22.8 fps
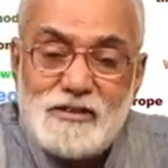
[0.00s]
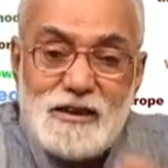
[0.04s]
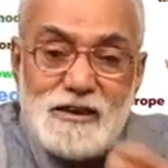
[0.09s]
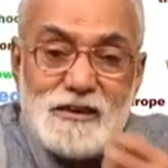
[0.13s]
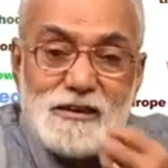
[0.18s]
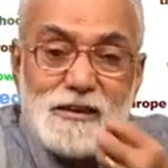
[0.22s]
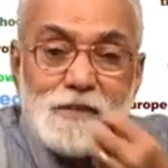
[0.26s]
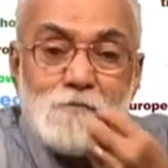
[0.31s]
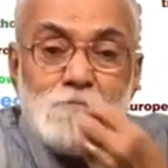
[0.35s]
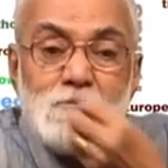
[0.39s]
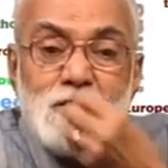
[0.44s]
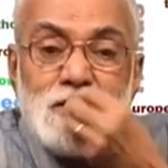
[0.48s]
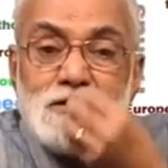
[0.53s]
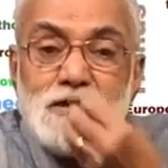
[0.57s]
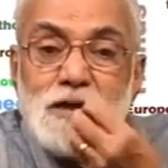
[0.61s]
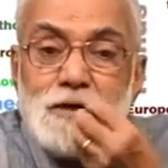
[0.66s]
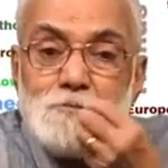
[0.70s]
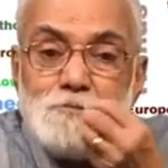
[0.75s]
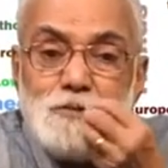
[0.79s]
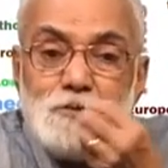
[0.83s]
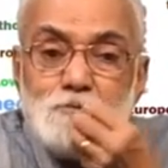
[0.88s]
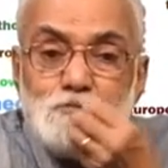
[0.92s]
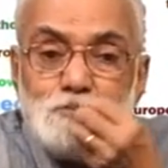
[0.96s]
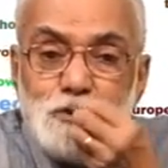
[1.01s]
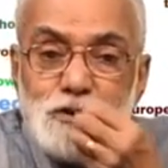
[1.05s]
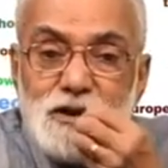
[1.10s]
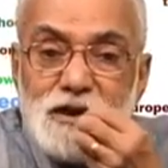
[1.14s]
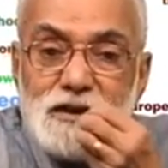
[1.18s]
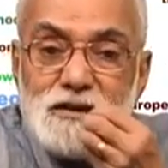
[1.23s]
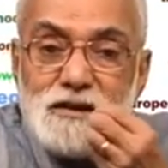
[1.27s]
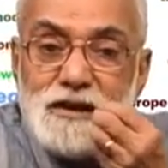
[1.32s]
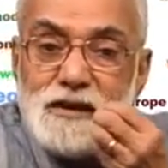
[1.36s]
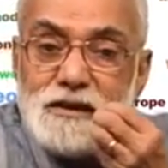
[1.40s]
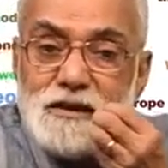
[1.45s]
trees. They have been
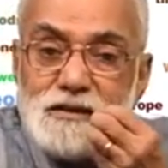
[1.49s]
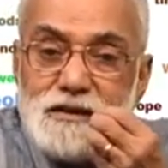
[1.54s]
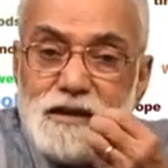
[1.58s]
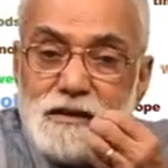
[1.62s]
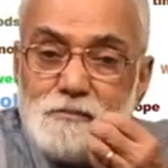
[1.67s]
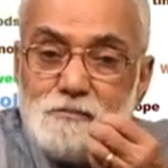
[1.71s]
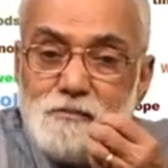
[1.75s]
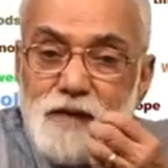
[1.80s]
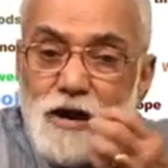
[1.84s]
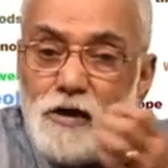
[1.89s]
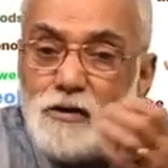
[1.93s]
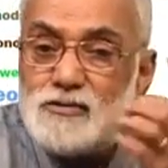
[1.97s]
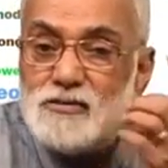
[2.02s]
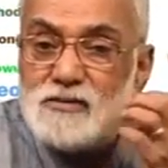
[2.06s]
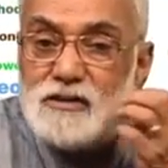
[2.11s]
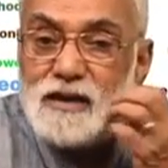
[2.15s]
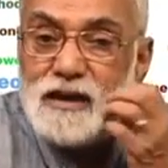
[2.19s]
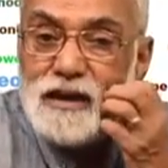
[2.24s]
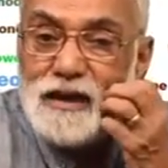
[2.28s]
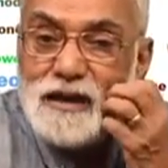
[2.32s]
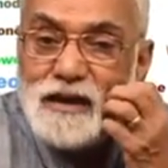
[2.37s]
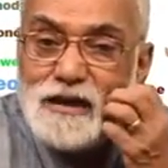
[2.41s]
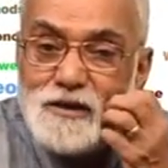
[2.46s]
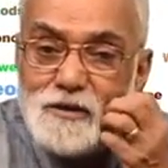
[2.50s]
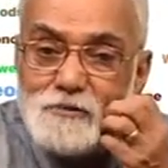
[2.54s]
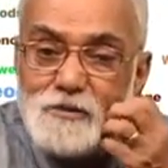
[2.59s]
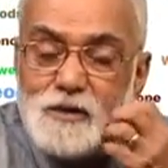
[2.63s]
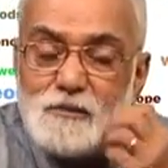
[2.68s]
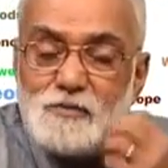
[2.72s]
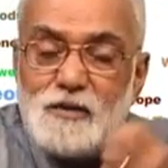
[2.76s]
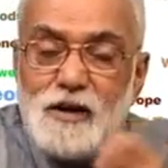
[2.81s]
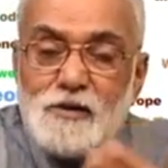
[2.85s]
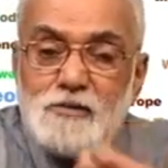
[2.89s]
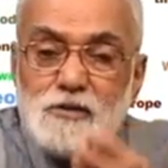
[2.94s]
putting that in their mouth, the heat of
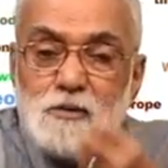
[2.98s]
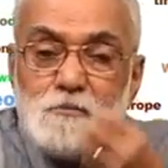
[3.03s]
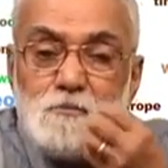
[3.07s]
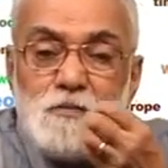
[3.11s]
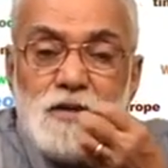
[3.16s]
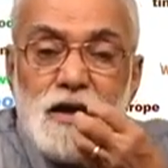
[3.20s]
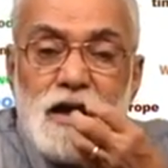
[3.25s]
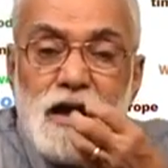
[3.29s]
the mouth,